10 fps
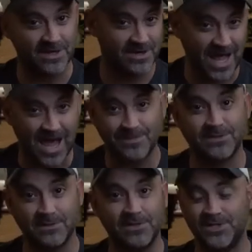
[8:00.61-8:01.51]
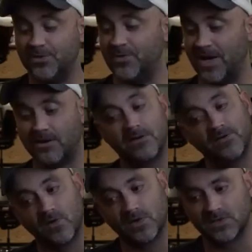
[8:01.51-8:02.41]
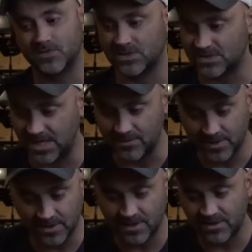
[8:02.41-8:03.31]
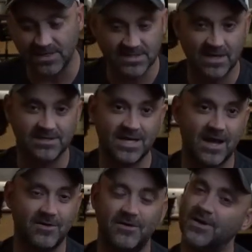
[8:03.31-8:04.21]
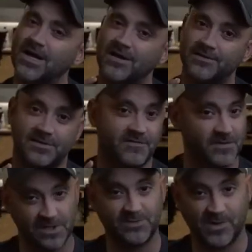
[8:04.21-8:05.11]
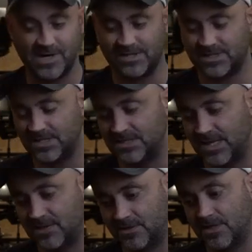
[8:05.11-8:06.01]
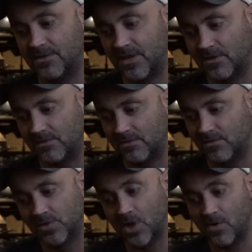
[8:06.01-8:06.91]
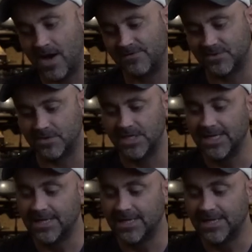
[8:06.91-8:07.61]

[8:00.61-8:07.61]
they could absolutely do better. There are some sustainability things they could tackle. There's a few experience things they could go after.